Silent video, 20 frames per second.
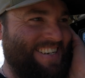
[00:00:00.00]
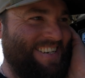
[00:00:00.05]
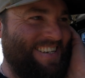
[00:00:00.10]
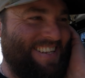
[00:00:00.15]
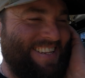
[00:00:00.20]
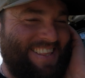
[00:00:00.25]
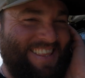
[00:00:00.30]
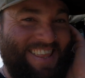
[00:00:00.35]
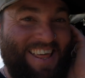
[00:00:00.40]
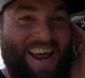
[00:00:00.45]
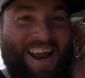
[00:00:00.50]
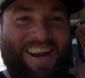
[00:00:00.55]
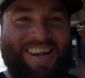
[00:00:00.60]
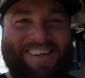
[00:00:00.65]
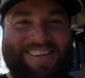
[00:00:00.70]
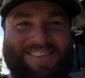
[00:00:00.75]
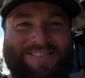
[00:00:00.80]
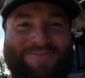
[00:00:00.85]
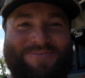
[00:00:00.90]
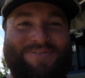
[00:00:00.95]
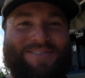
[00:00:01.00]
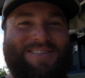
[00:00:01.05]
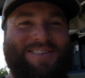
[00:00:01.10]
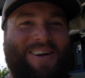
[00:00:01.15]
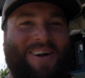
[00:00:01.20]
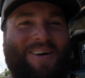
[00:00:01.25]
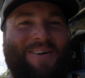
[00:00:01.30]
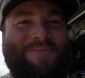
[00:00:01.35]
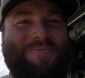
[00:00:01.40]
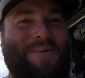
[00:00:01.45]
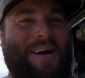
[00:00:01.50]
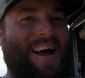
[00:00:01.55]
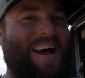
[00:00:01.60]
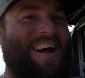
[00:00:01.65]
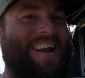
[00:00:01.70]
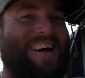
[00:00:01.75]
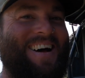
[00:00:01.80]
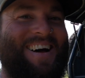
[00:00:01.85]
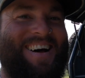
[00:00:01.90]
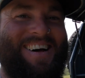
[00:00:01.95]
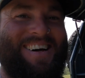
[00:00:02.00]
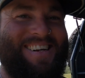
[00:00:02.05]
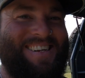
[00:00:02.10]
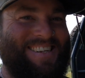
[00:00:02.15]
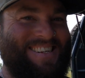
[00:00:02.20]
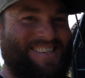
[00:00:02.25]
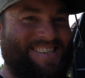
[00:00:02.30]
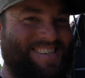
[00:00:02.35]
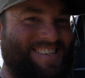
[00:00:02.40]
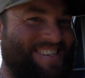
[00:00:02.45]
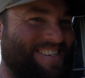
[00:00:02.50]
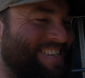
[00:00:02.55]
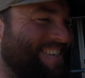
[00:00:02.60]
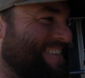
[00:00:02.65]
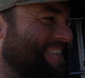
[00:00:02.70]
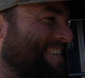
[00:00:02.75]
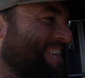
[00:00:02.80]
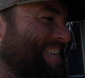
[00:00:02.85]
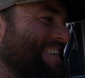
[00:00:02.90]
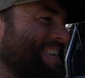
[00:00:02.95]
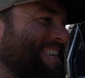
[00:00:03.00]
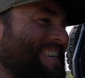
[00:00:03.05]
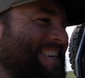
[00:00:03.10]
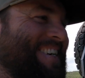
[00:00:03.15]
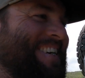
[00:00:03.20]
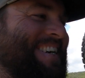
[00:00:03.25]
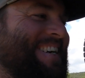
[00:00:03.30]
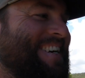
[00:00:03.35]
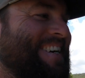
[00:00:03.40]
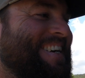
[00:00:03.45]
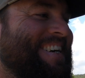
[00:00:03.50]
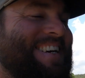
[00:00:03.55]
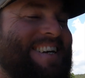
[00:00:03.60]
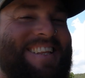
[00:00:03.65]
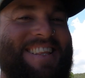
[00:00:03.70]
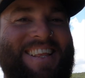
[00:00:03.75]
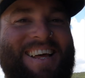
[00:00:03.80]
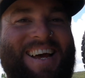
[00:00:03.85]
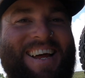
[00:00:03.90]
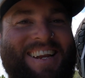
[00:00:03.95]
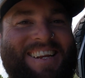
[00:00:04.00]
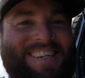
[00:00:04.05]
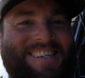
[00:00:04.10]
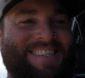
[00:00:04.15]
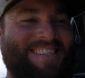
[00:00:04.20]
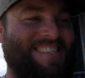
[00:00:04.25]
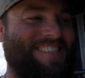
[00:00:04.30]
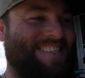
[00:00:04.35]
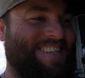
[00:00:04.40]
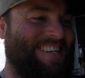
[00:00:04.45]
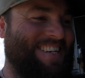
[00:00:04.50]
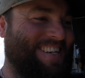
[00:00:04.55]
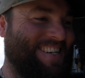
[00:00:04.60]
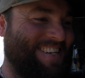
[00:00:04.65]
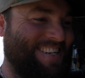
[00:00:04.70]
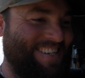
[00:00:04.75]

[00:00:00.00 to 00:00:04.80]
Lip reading: That is so badass. That is sick.